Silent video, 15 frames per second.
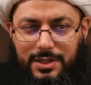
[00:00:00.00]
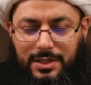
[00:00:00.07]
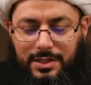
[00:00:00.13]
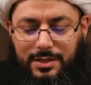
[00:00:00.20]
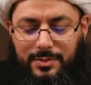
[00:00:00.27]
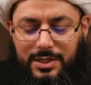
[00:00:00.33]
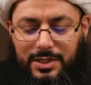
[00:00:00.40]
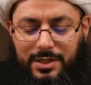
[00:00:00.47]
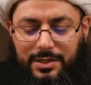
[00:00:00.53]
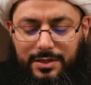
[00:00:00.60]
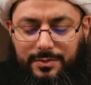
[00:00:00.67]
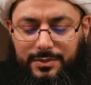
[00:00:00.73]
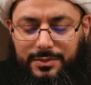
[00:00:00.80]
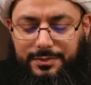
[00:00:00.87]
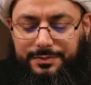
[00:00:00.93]
Wali and
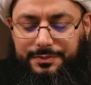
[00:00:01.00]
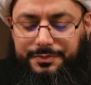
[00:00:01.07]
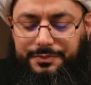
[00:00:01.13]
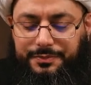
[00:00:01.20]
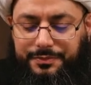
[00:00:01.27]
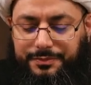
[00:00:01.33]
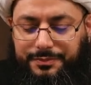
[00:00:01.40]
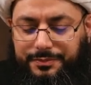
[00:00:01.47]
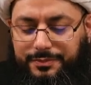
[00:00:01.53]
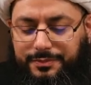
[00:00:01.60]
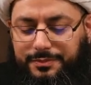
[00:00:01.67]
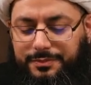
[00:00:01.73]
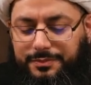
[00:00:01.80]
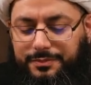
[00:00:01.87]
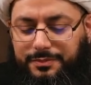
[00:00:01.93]
Mawla means the same
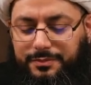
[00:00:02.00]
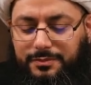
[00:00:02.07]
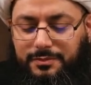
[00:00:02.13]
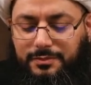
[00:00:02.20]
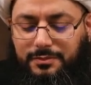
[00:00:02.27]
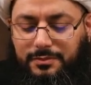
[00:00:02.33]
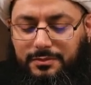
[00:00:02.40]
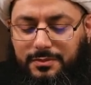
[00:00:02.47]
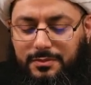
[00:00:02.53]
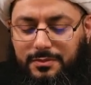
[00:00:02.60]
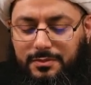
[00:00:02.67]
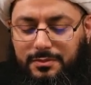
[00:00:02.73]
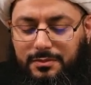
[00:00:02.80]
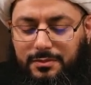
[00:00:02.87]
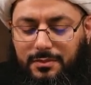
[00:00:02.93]
thing uh, uh,
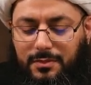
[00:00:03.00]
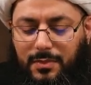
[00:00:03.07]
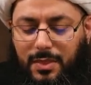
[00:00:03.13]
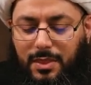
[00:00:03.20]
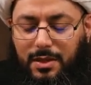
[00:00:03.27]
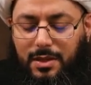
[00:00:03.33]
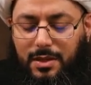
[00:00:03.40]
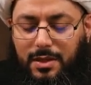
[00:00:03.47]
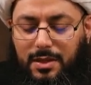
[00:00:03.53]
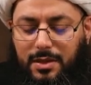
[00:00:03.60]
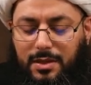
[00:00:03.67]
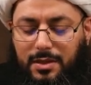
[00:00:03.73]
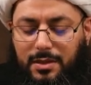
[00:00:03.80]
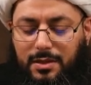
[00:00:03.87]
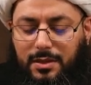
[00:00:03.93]
when
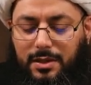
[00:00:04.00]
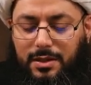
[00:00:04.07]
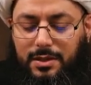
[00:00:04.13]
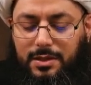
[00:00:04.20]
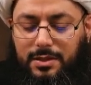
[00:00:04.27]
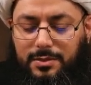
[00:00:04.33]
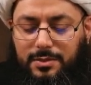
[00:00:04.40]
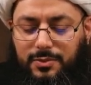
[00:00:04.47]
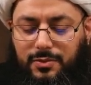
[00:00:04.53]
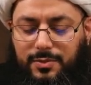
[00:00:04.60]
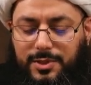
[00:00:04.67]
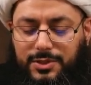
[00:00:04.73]
Arabs use it.